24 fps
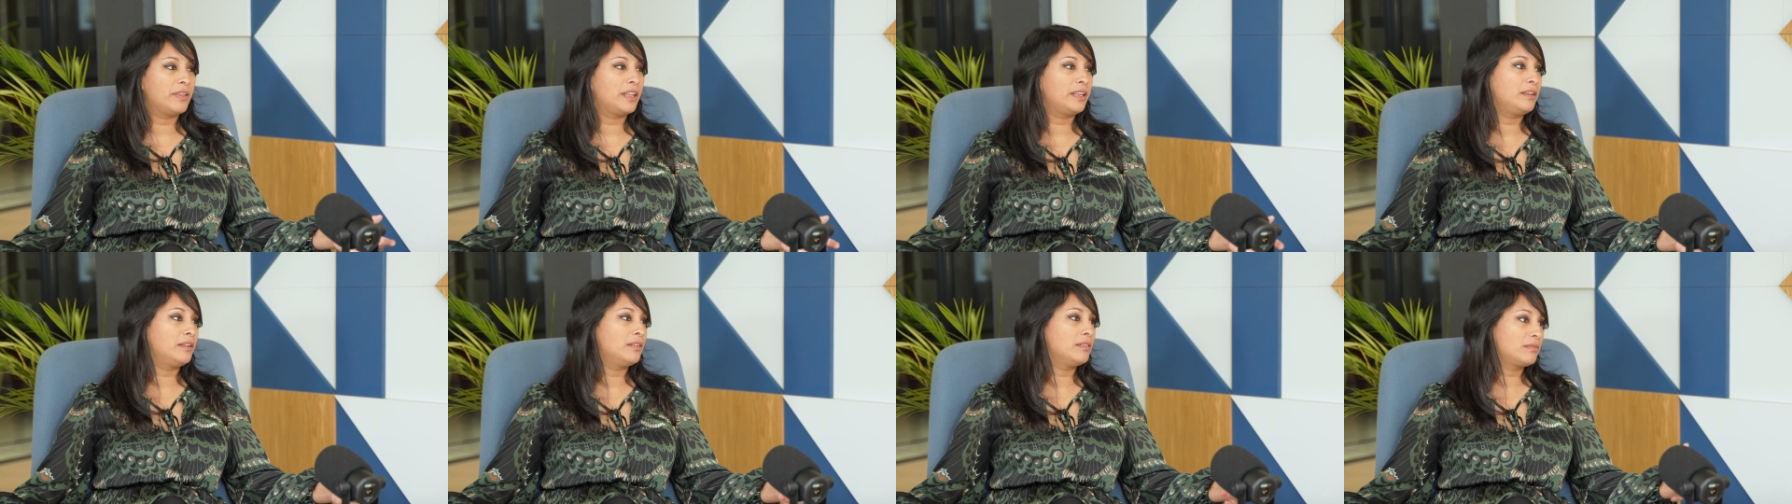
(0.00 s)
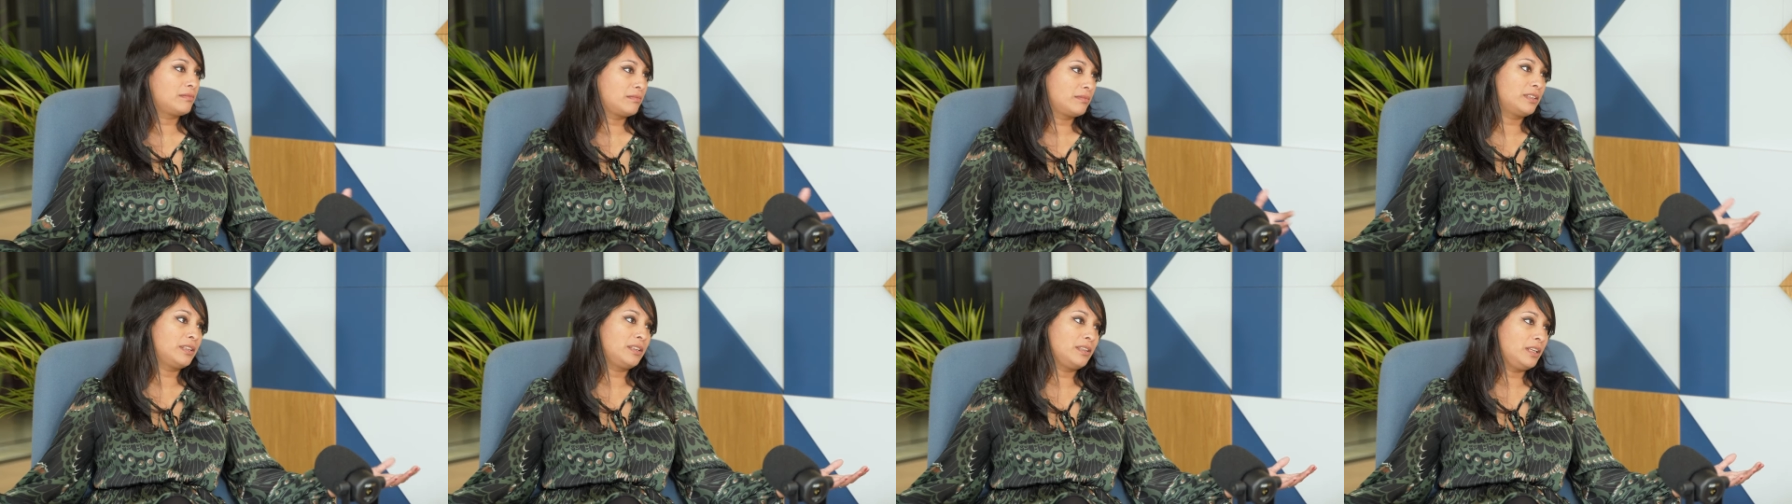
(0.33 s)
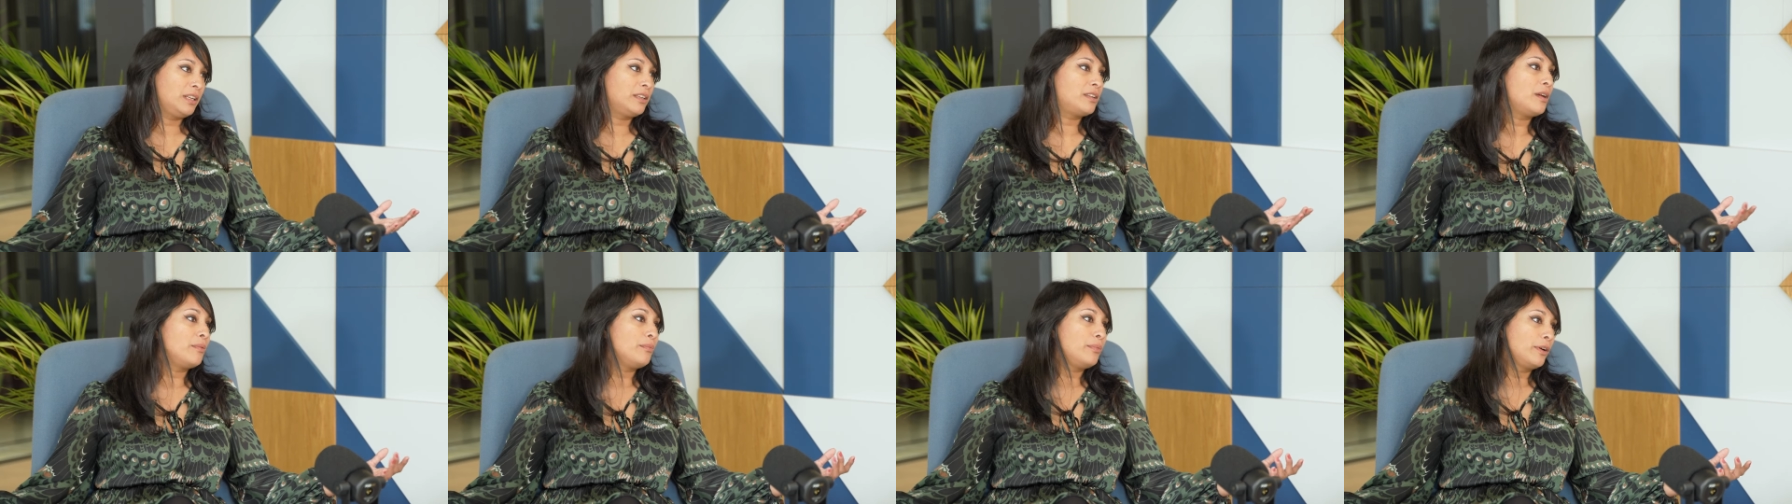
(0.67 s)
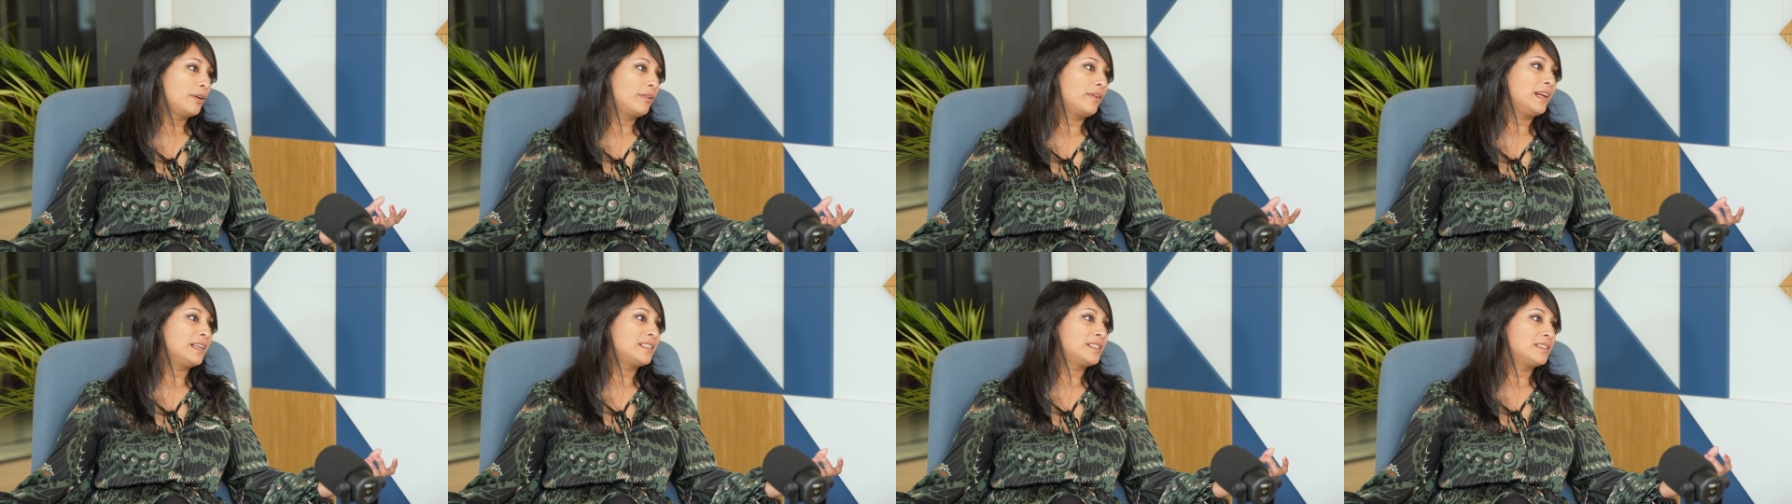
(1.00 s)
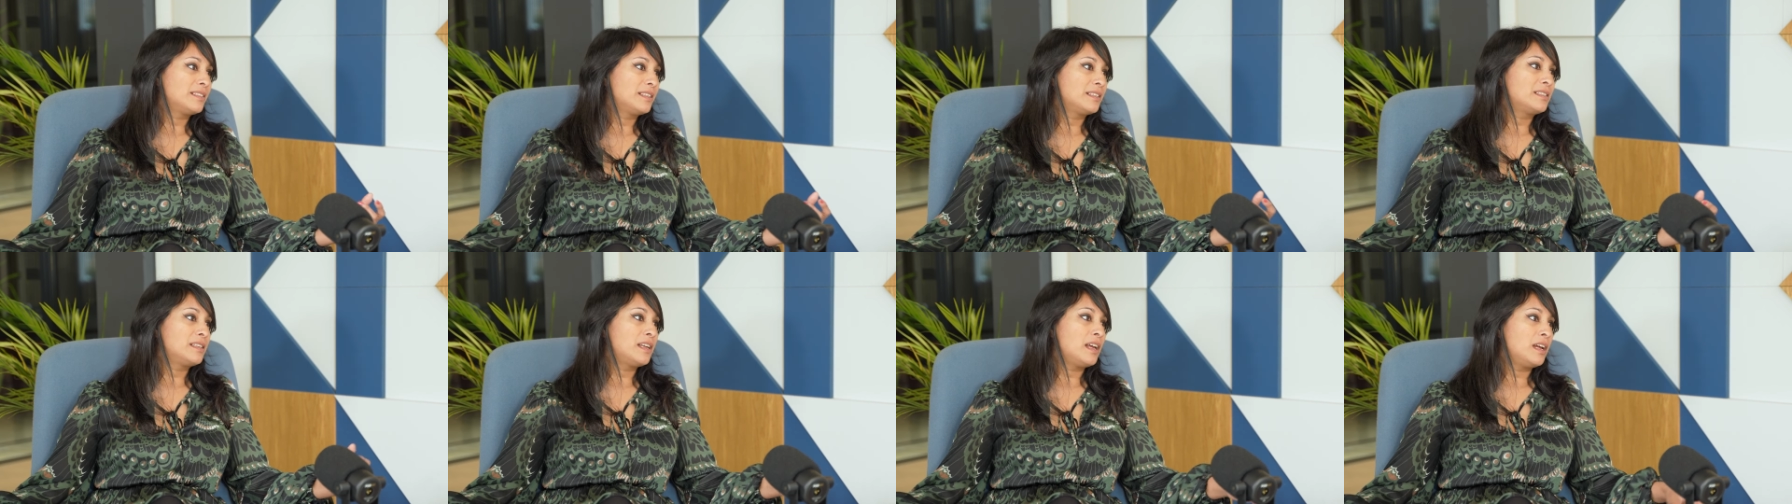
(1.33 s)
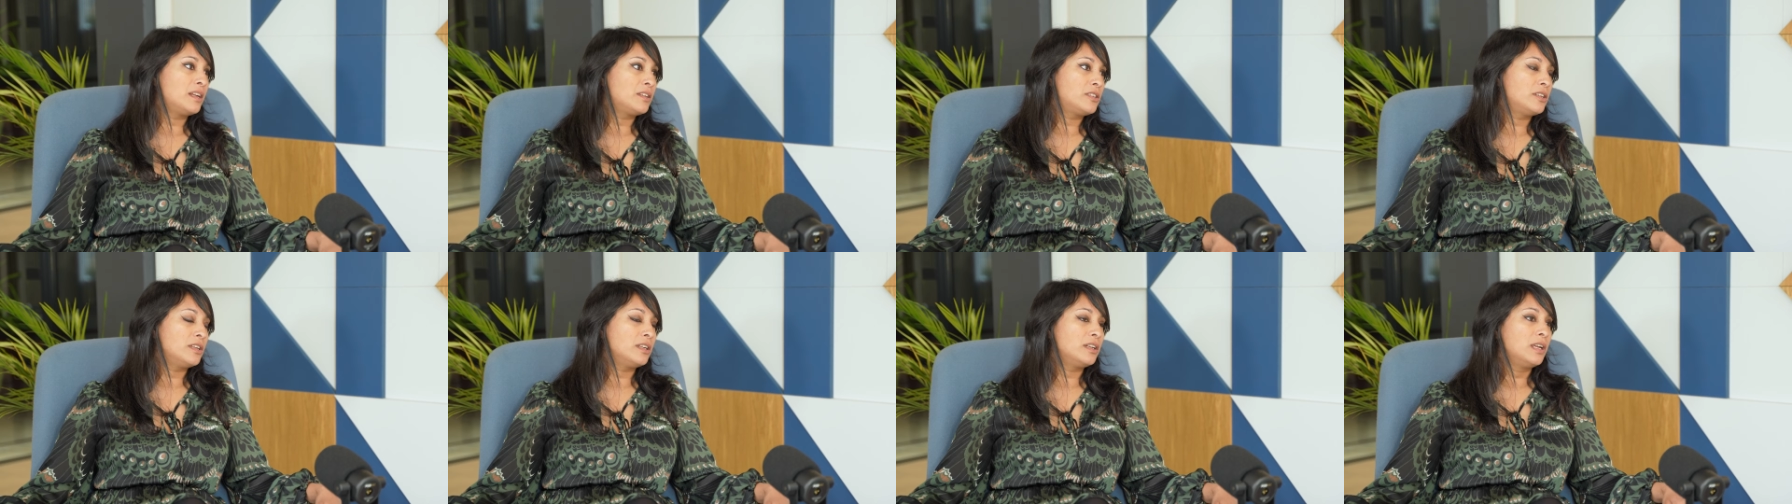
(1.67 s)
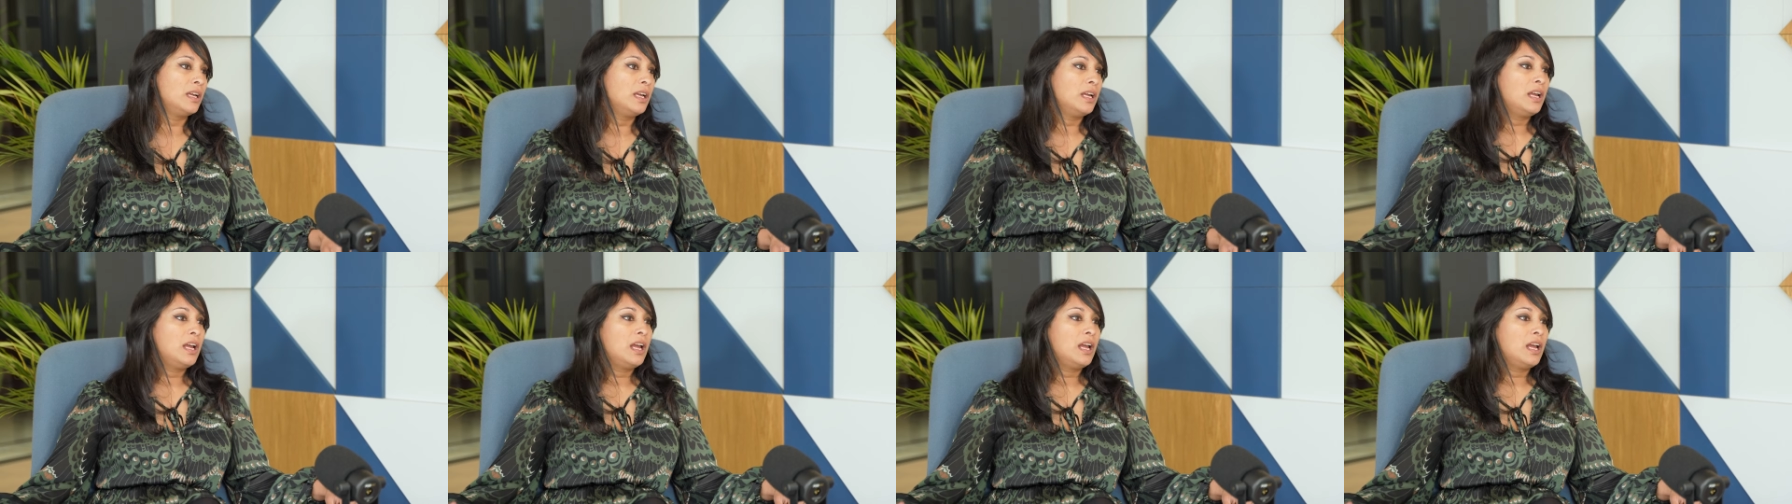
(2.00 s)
then you're you you do not progress as a surgeon.